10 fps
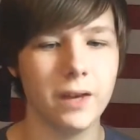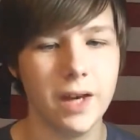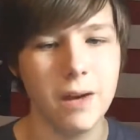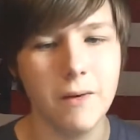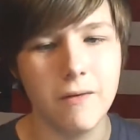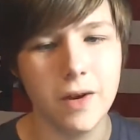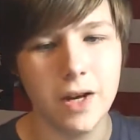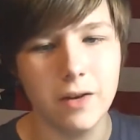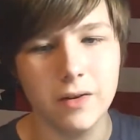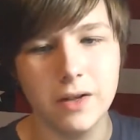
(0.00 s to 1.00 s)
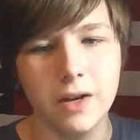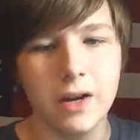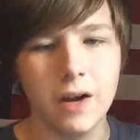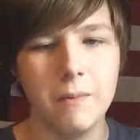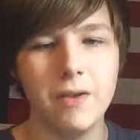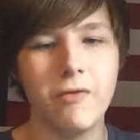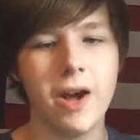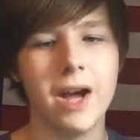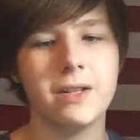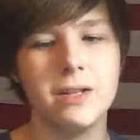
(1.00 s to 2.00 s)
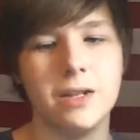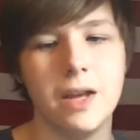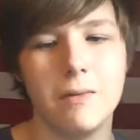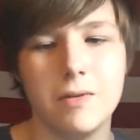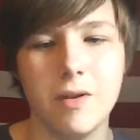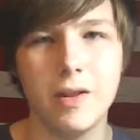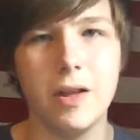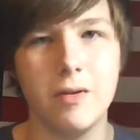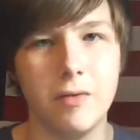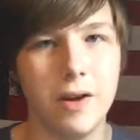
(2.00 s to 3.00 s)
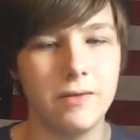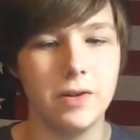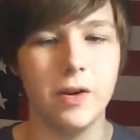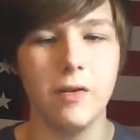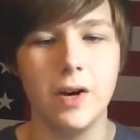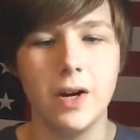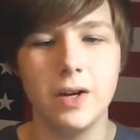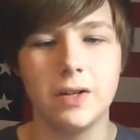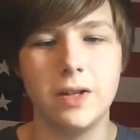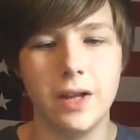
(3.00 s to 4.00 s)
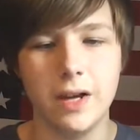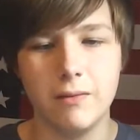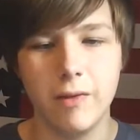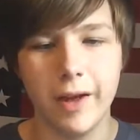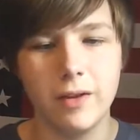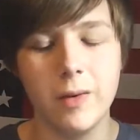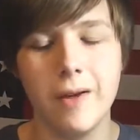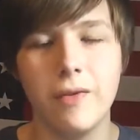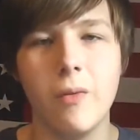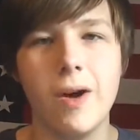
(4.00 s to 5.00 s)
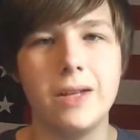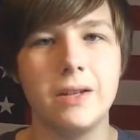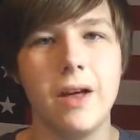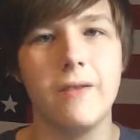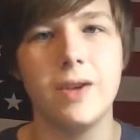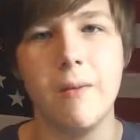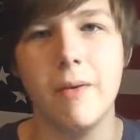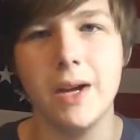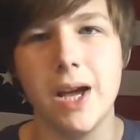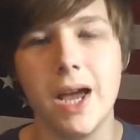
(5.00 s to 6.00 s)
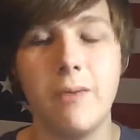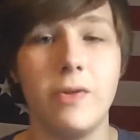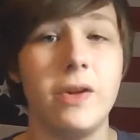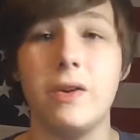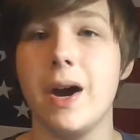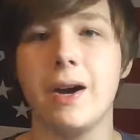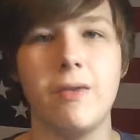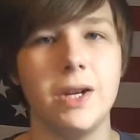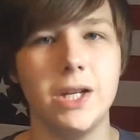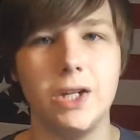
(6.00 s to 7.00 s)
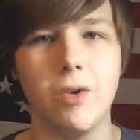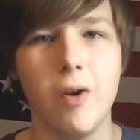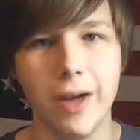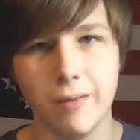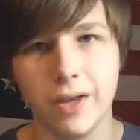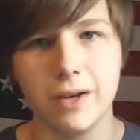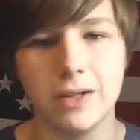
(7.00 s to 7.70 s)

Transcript: gaming videos of me reacting to them, so that they don't have to, don't have to waste a lot of time playing a game that they're not going to enjoy without